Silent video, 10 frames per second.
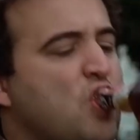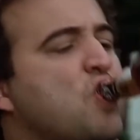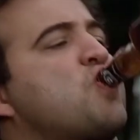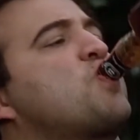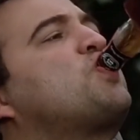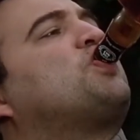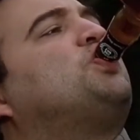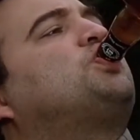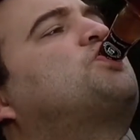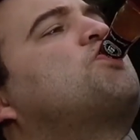becoming
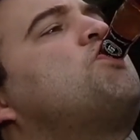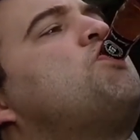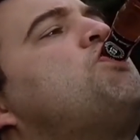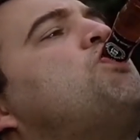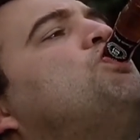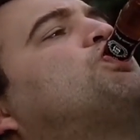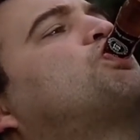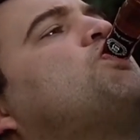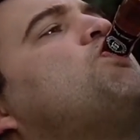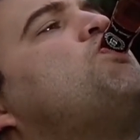a communications
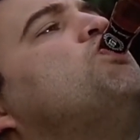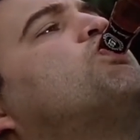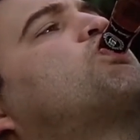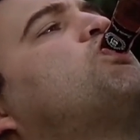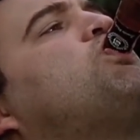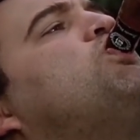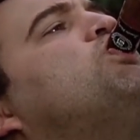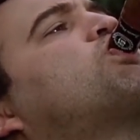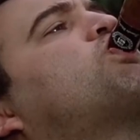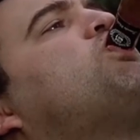major is the high
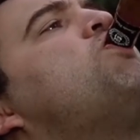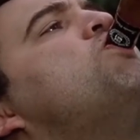potential